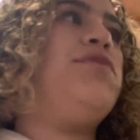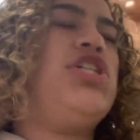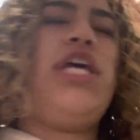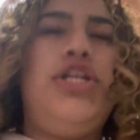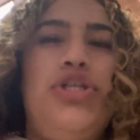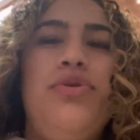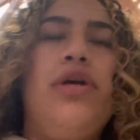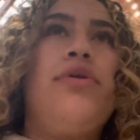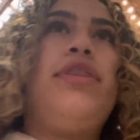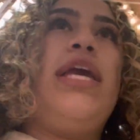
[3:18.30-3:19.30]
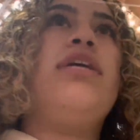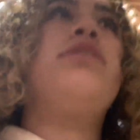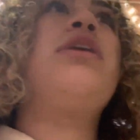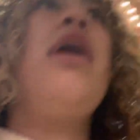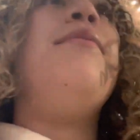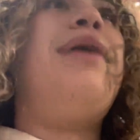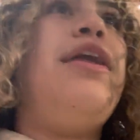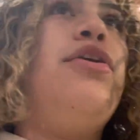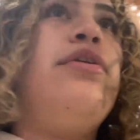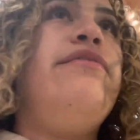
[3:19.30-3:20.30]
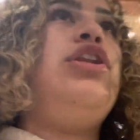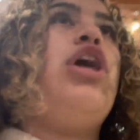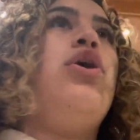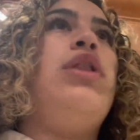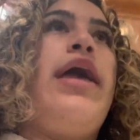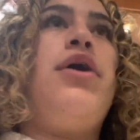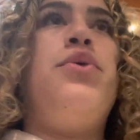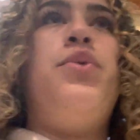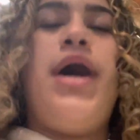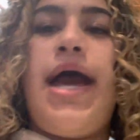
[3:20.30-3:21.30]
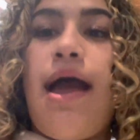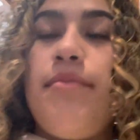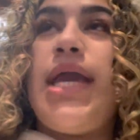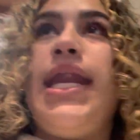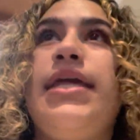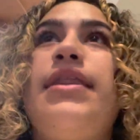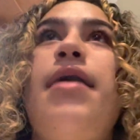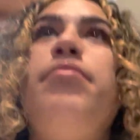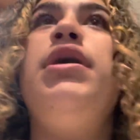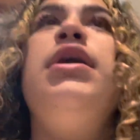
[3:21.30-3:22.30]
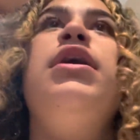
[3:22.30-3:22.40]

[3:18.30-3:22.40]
just like two little things, but I don't even know like what I'm getting them.